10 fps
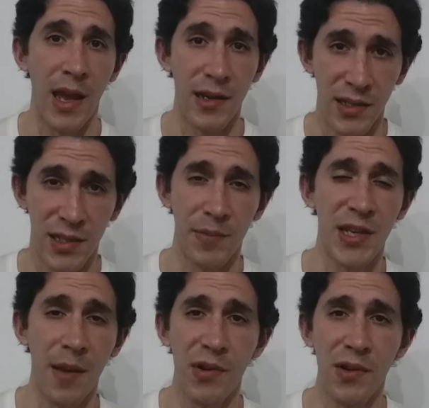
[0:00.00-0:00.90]
and in
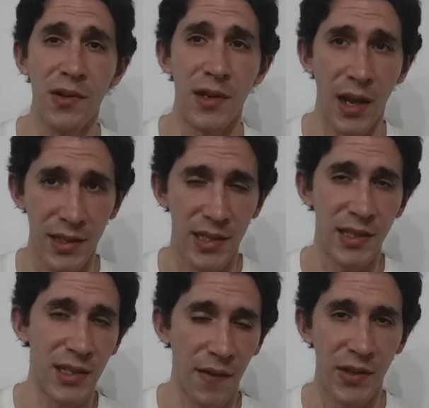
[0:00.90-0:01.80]
September
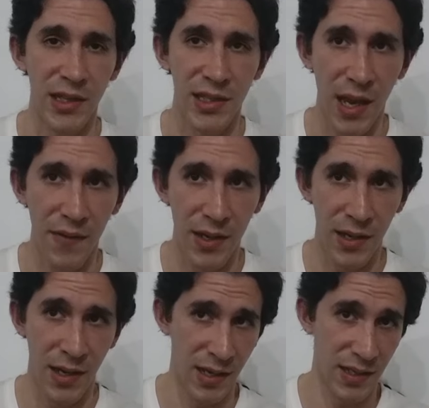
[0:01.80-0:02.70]

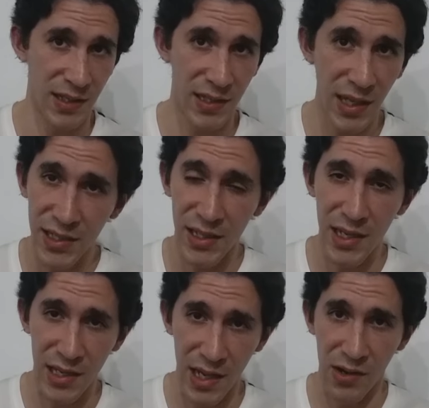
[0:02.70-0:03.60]
1977,
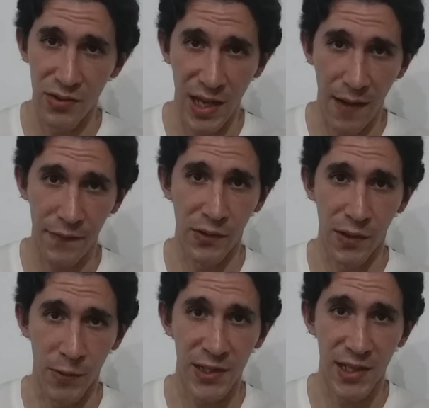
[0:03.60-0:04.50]
60 years after
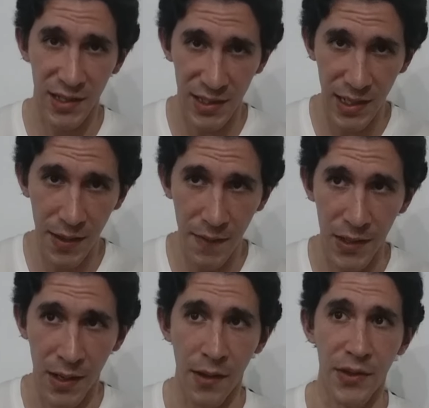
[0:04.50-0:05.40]
it was
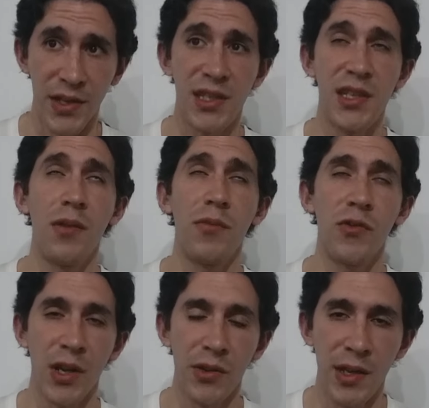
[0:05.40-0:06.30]
conceived, the
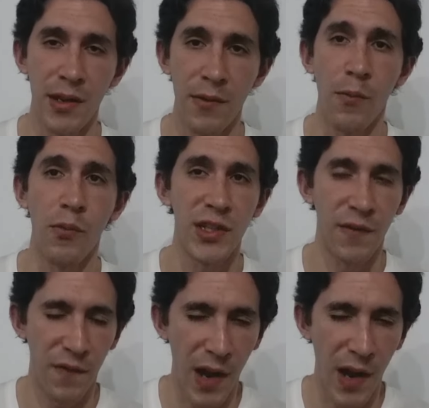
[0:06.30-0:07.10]
Silmarillion was